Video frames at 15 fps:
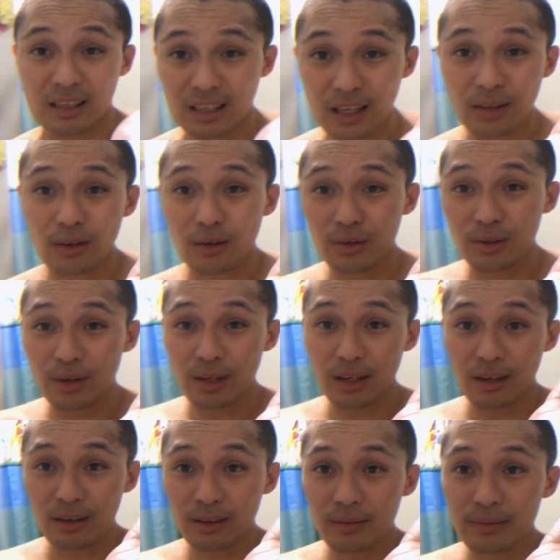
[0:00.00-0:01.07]
get all your
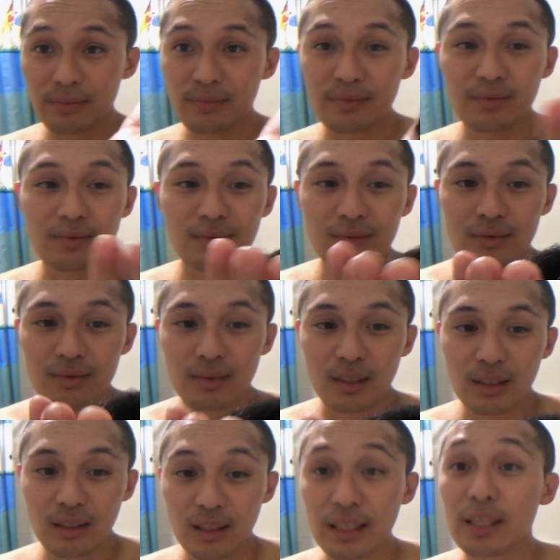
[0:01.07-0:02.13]
hair
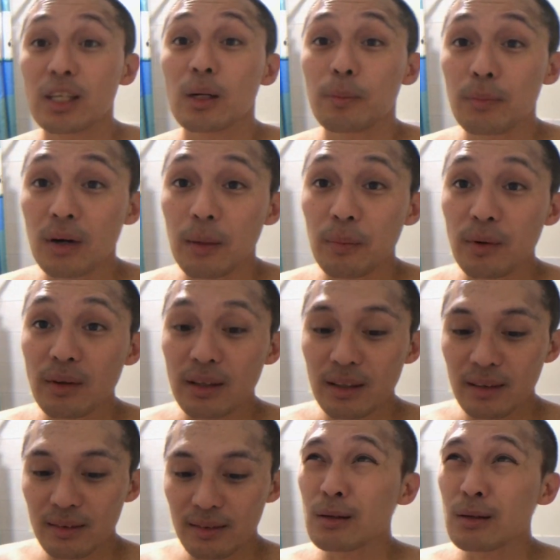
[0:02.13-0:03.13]
and clean it up properly.